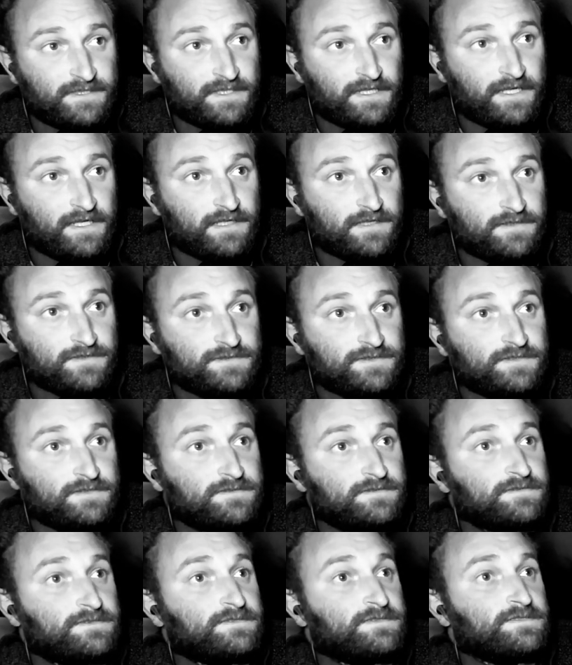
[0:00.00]
And
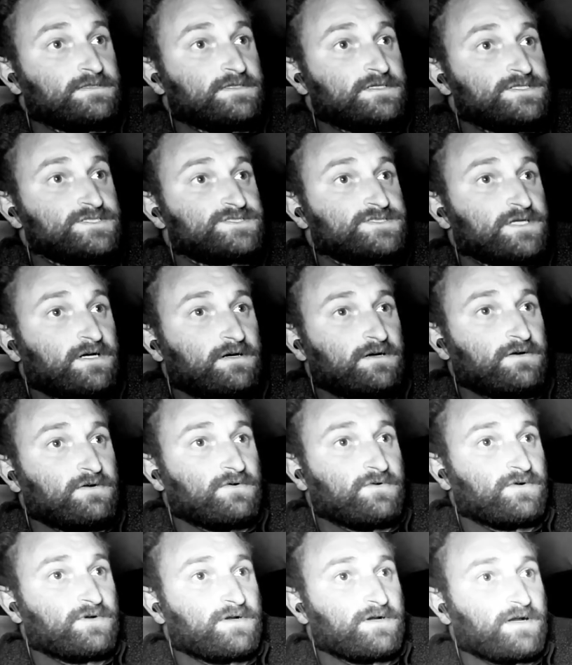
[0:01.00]

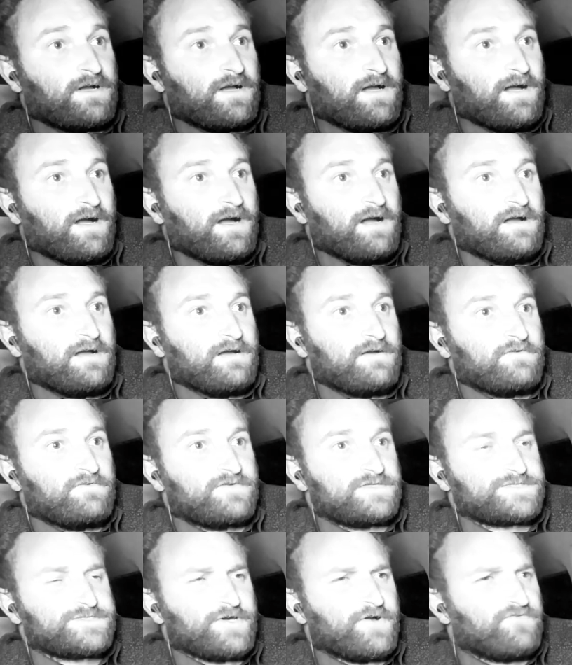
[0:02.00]
so uh,
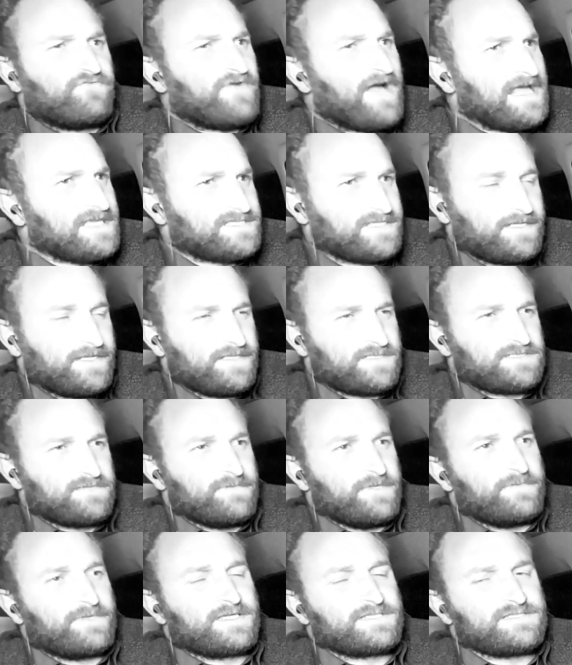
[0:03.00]
so fascinating to
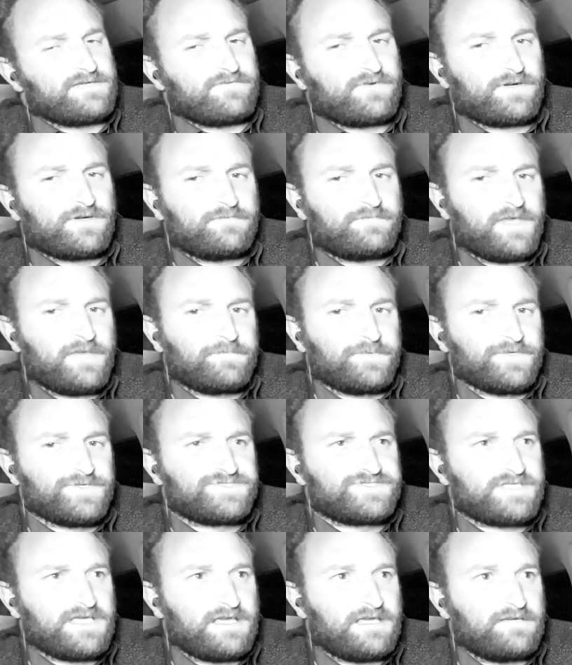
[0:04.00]
me, because I've heard people
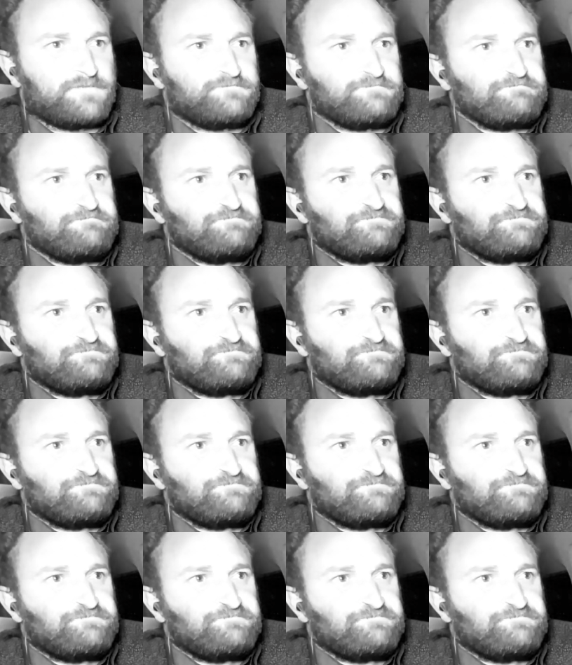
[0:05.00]
say